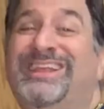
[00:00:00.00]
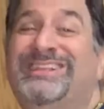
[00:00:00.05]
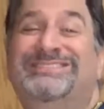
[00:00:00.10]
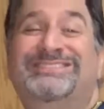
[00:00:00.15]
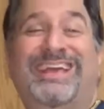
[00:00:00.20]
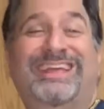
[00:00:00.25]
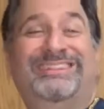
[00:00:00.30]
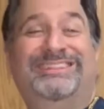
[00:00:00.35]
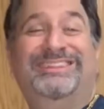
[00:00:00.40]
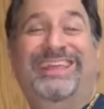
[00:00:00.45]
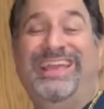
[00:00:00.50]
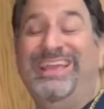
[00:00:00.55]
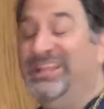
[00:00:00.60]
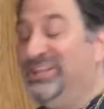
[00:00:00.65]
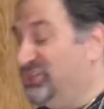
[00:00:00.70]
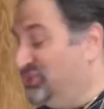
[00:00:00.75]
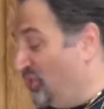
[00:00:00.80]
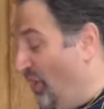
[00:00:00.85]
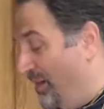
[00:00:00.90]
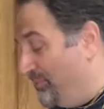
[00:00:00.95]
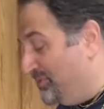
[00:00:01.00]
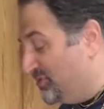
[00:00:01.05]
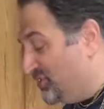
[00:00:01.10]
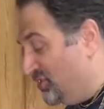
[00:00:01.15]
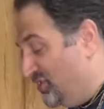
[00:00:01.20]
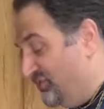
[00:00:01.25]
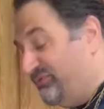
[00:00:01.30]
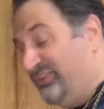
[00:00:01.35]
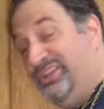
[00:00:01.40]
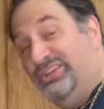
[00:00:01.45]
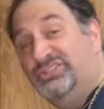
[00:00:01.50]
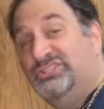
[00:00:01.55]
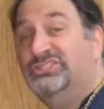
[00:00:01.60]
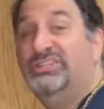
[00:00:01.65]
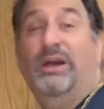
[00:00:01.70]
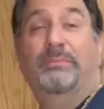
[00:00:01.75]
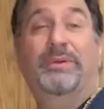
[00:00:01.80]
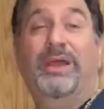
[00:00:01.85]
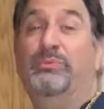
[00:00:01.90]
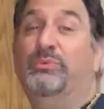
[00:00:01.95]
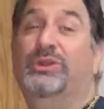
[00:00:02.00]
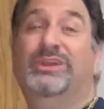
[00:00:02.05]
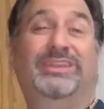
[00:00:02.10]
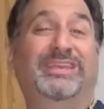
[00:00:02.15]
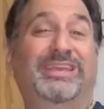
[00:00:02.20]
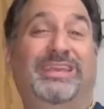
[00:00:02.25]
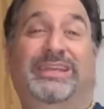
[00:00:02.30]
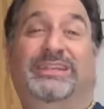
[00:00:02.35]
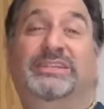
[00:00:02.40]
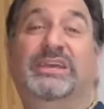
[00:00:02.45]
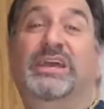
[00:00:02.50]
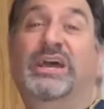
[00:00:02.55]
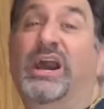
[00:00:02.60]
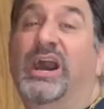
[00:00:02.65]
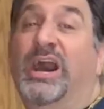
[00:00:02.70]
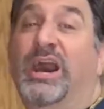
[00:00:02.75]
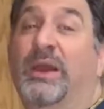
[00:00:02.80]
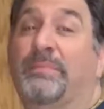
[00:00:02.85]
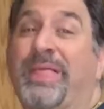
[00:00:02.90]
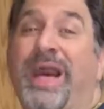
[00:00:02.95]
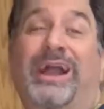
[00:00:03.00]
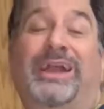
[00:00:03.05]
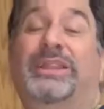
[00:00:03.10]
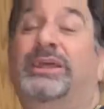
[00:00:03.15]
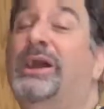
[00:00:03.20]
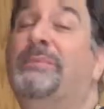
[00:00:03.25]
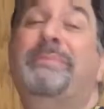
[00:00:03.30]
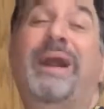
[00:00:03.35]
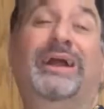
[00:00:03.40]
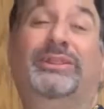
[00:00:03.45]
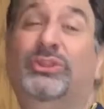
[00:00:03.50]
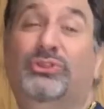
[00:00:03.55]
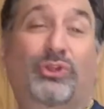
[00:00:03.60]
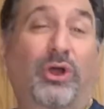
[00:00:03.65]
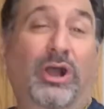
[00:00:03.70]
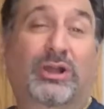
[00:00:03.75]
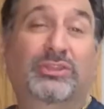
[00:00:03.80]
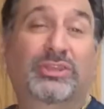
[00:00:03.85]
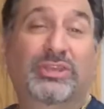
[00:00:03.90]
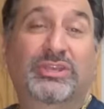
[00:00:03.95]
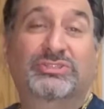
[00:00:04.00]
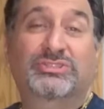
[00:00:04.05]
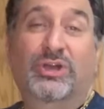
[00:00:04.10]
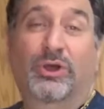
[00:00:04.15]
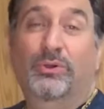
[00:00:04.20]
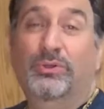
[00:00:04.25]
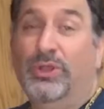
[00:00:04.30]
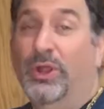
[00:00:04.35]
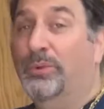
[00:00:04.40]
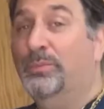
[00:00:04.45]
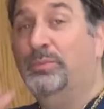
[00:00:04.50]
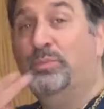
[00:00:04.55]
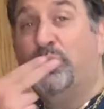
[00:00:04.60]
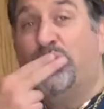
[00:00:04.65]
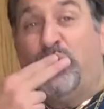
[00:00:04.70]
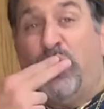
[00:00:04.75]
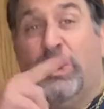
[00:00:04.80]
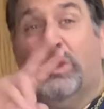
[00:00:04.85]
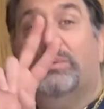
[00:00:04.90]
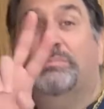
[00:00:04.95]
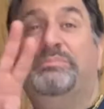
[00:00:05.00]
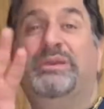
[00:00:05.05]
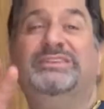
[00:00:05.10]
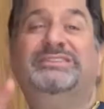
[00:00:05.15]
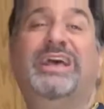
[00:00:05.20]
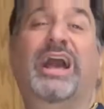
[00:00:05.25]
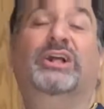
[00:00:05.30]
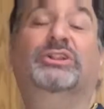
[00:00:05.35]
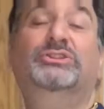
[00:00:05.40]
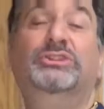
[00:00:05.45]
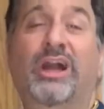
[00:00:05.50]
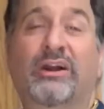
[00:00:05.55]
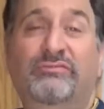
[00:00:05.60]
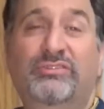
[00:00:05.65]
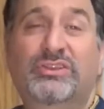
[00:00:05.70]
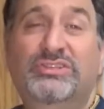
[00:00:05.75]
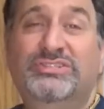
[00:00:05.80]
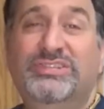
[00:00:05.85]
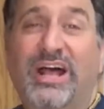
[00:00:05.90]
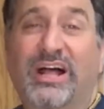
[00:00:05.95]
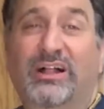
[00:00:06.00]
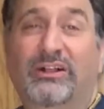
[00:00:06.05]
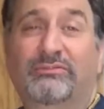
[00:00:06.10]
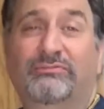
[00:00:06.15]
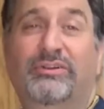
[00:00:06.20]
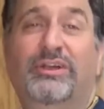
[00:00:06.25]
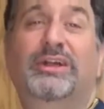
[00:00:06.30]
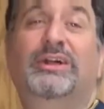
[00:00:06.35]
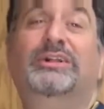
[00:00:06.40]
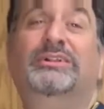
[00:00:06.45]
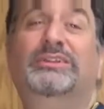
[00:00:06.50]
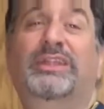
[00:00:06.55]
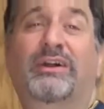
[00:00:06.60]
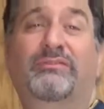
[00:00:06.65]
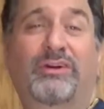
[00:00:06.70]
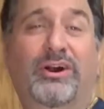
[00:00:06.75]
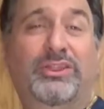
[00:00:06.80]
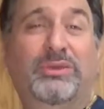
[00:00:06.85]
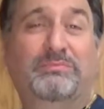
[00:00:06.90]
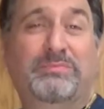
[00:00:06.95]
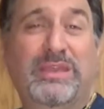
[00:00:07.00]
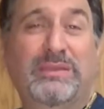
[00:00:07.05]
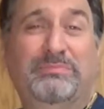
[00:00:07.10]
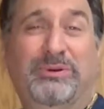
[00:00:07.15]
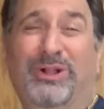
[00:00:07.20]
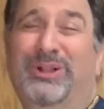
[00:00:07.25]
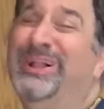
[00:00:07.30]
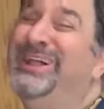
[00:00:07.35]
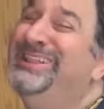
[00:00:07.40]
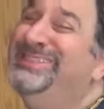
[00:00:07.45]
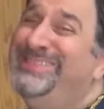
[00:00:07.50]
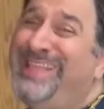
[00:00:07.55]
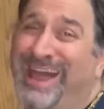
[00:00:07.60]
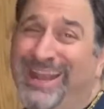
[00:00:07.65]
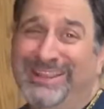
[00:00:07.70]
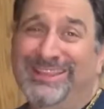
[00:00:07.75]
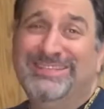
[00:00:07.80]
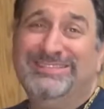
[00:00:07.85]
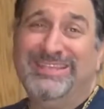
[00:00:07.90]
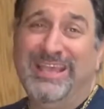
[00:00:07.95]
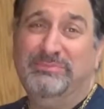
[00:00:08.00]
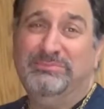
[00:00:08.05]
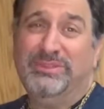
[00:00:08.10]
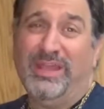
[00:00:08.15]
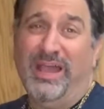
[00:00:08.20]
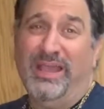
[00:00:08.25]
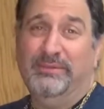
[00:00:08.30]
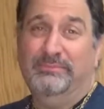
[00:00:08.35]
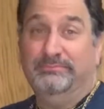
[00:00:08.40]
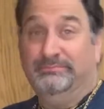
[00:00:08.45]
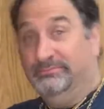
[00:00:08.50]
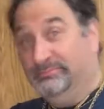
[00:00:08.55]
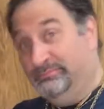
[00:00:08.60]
It's getting late, so I'm just going to finish this up and we're going to eat. I'm not going to come back to talk to you. So, you know, peace out. Love yourself. Love other people. Not at the same time.